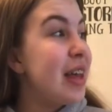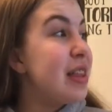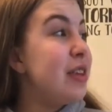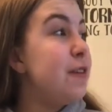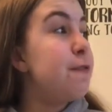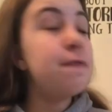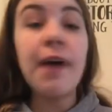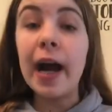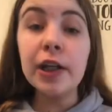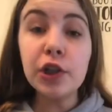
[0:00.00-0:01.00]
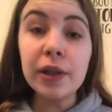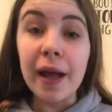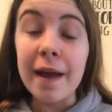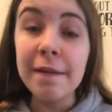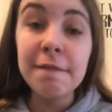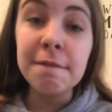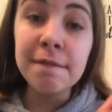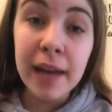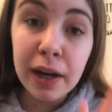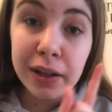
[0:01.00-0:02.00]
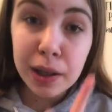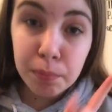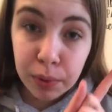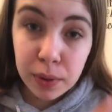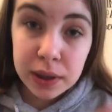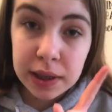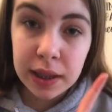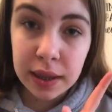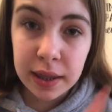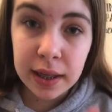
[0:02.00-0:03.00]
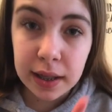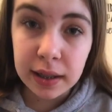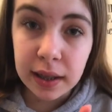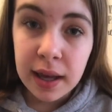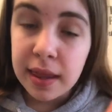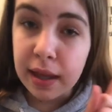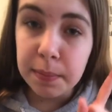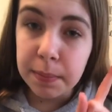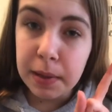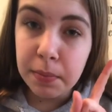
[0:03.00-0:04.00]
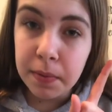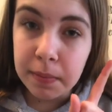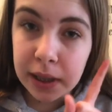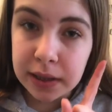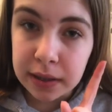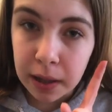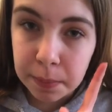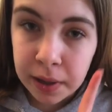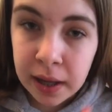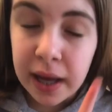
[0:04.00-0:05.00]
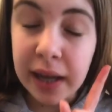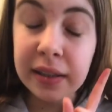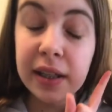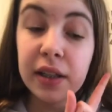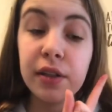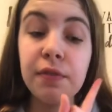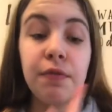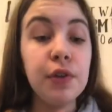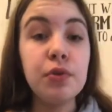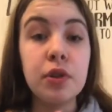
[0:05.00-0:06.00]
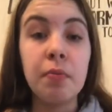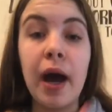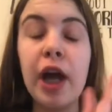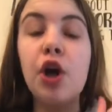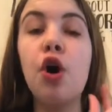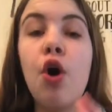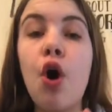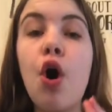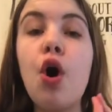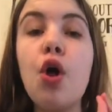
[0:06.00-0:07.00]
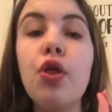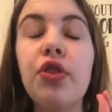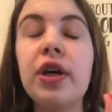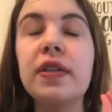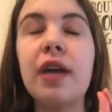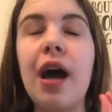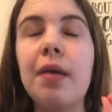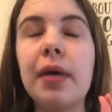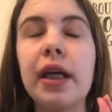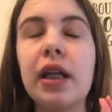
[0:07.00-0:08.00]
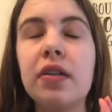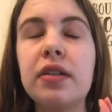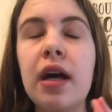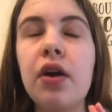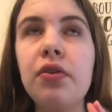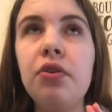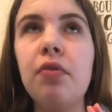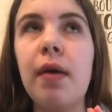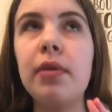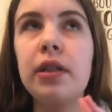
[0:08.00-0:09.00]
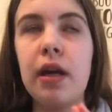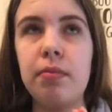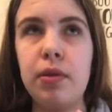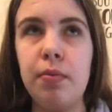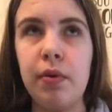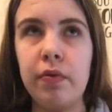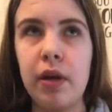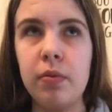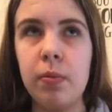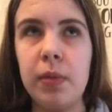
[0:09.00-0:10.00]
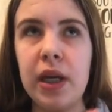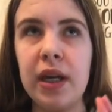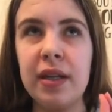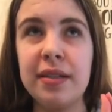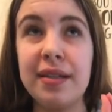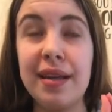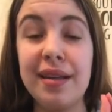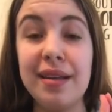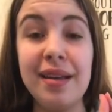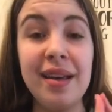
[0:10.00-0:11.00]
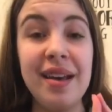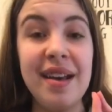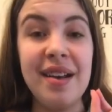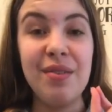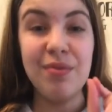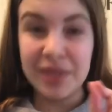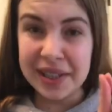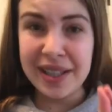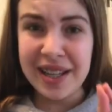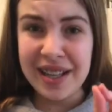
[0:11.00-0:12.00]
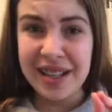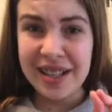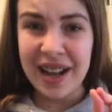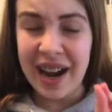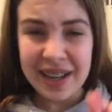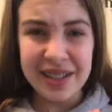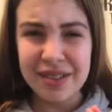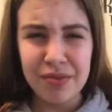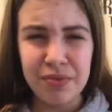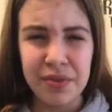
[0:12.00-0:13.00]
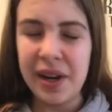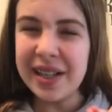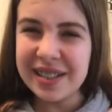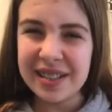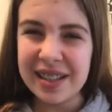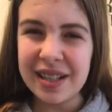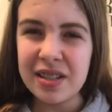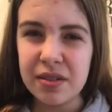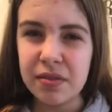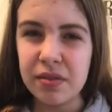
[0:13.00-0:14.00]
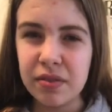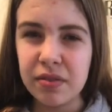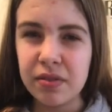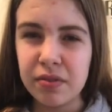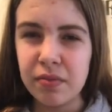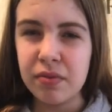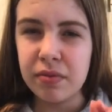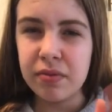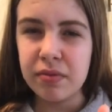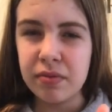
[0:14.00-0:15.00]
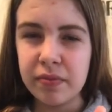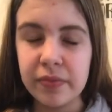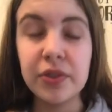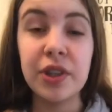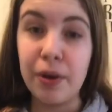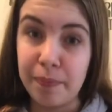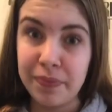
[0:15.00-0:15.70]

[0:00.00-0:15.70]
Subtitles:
the final and very important thing that people mix up and get confused by all the time. I cannot tell you how many times people have come to me and said, really? What? That doesn't... So,